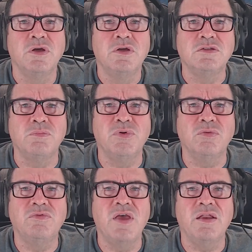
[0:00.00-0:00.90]
to build
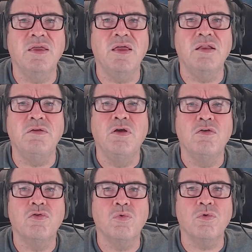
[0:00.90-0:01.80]
dedicated
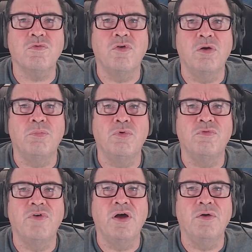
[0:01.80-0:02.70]
source farm
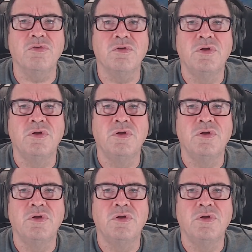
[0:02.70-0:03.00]
profiles,